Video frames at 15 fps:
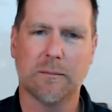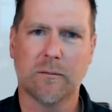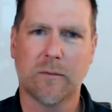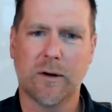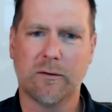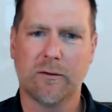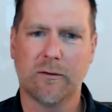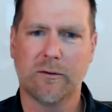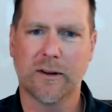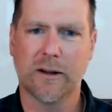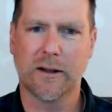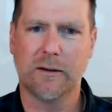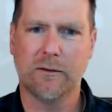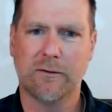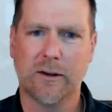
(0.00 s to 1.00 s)
we
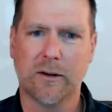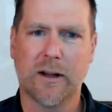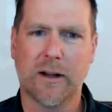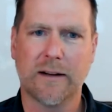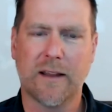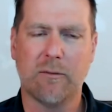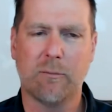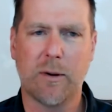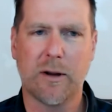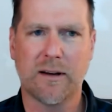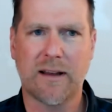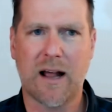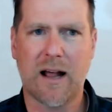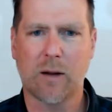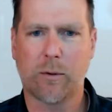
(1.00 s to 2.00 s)
feel like they've been
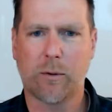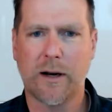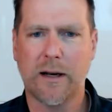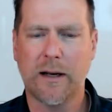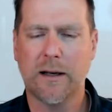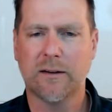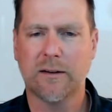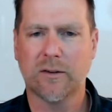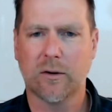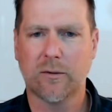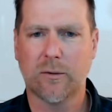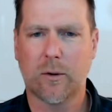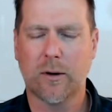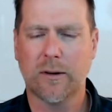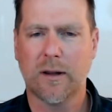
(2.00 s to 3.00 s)
calibrated and so
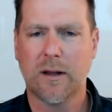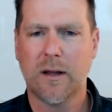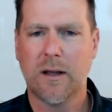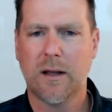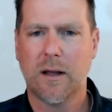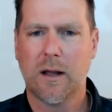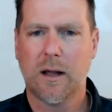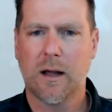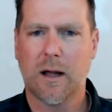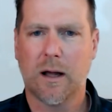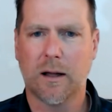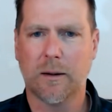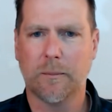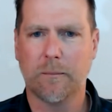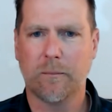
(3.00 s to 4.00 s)
forth.
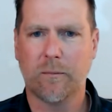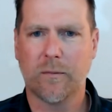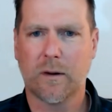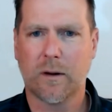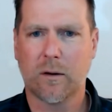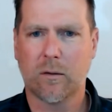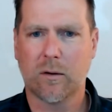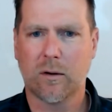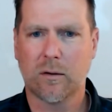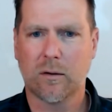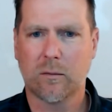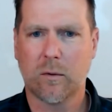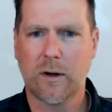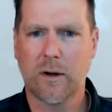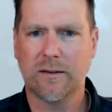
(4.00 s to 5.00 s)

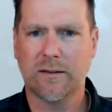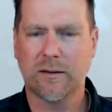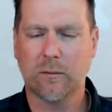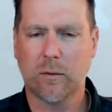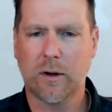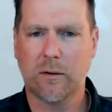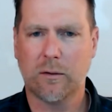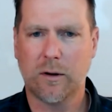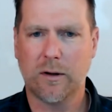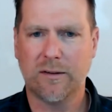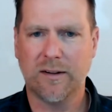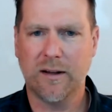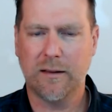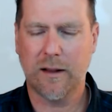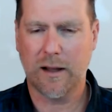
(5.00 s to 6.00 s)
What do you
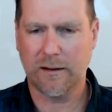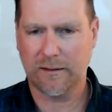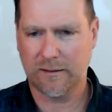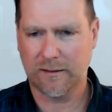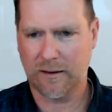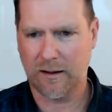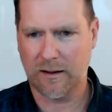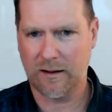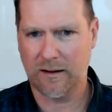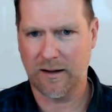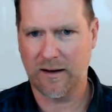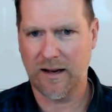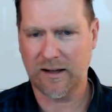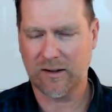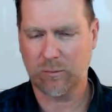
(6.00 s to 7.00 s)
see that's the
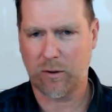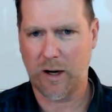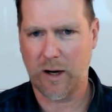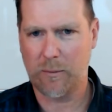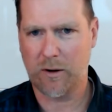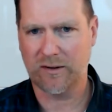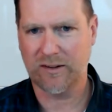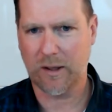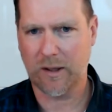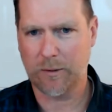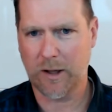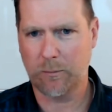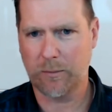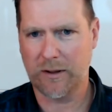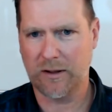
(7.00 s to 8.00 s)
next primary step
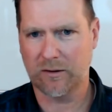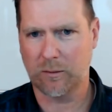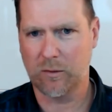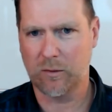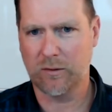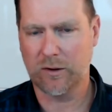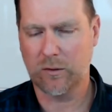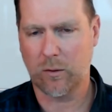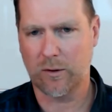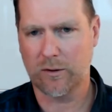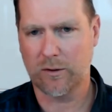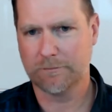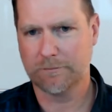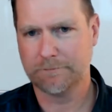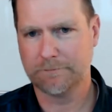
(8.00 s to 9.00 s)
companies are moving towards?